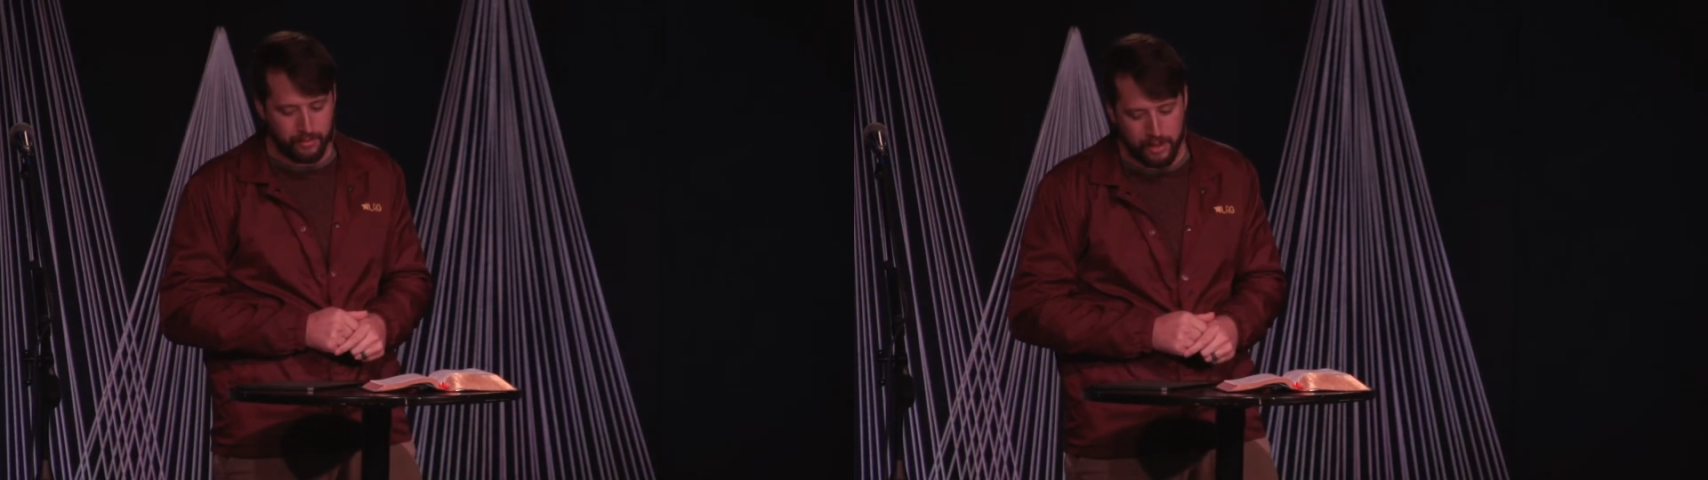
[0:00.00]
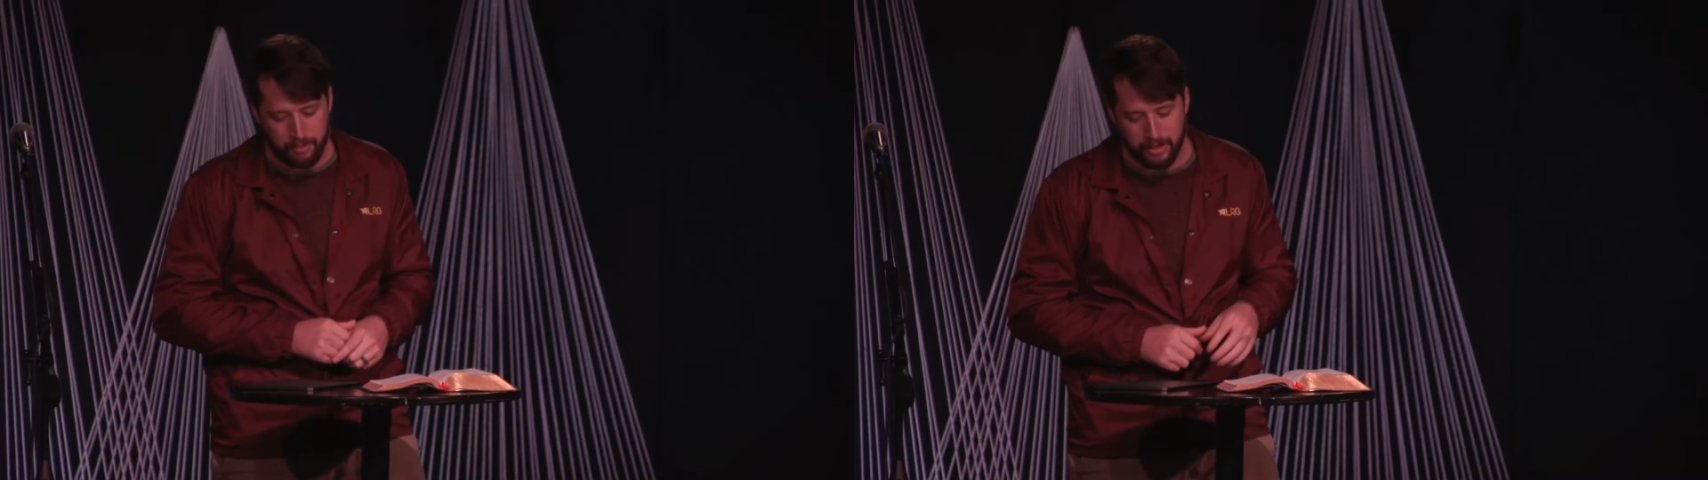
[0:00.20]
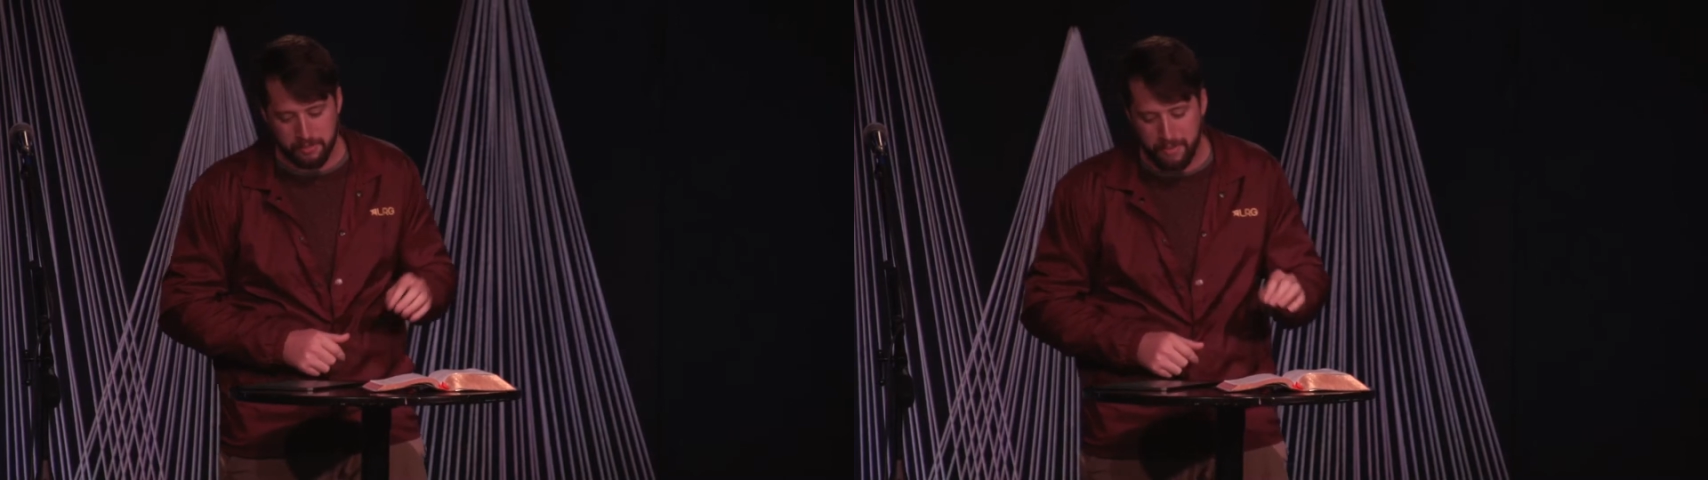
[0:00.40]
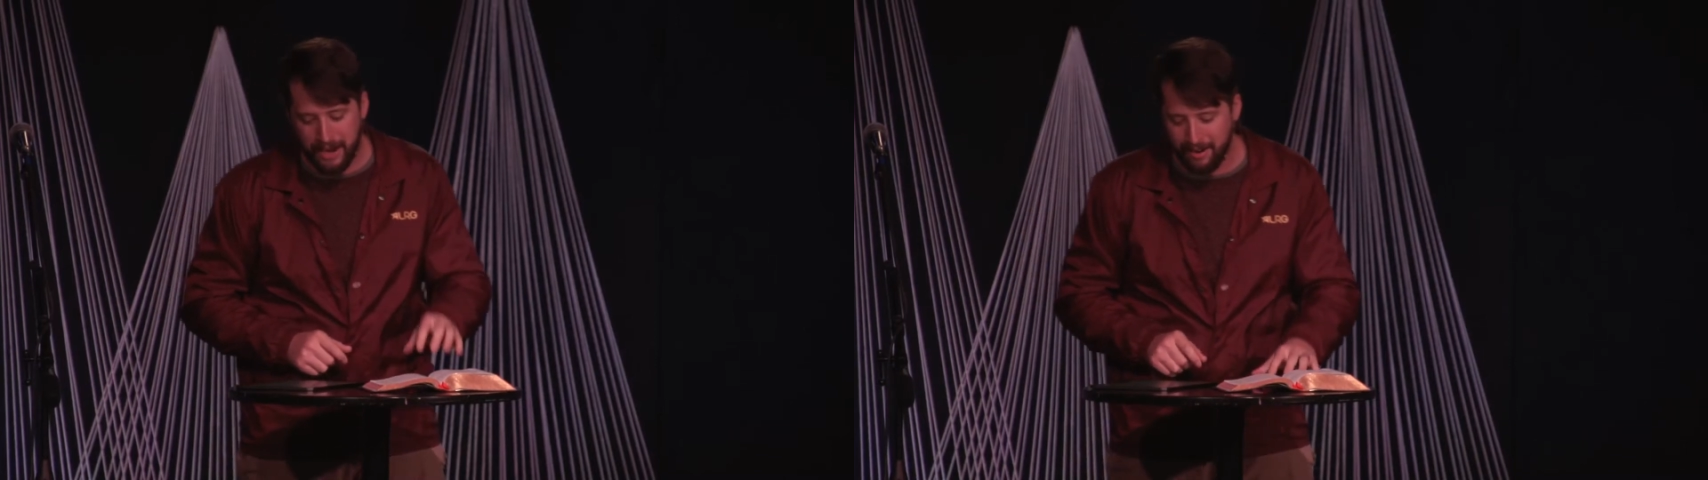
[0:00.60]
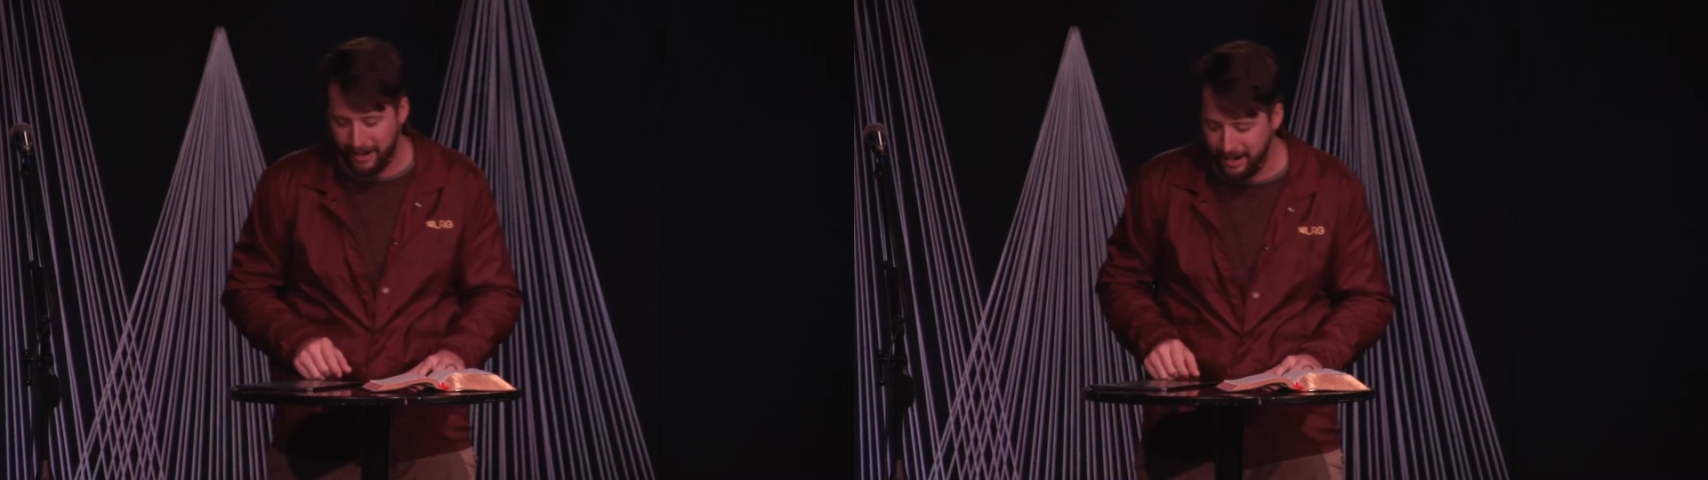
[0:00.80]
Because
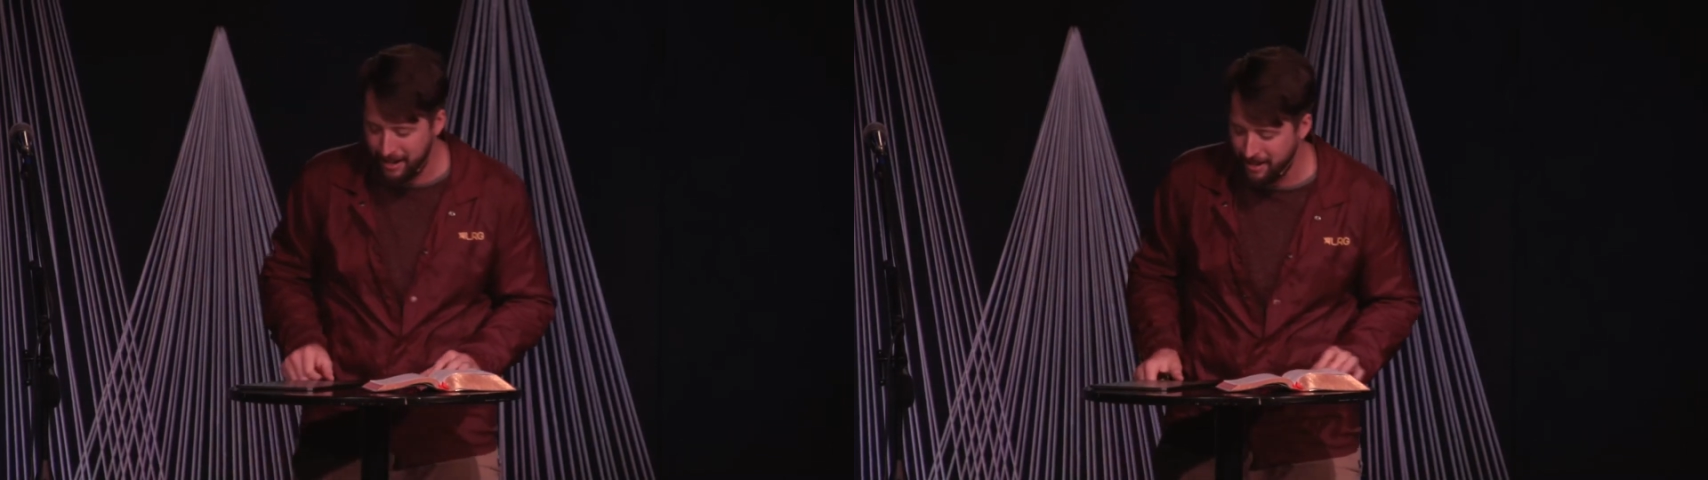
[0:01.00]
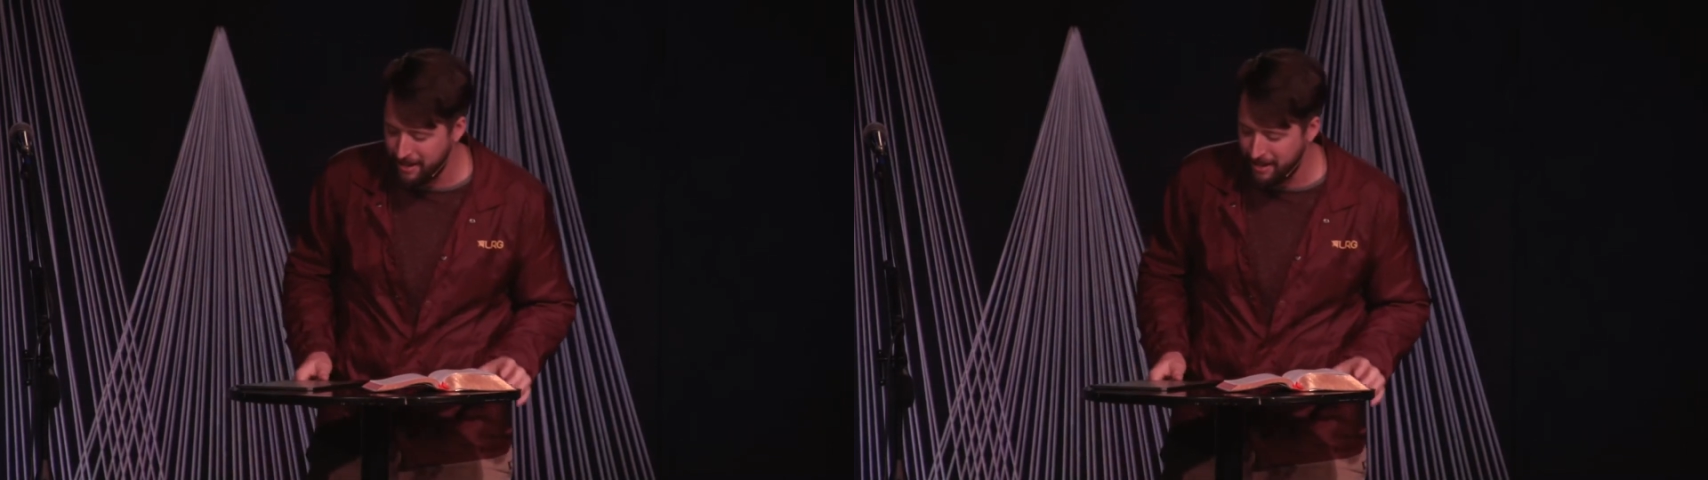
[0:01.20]
Mary,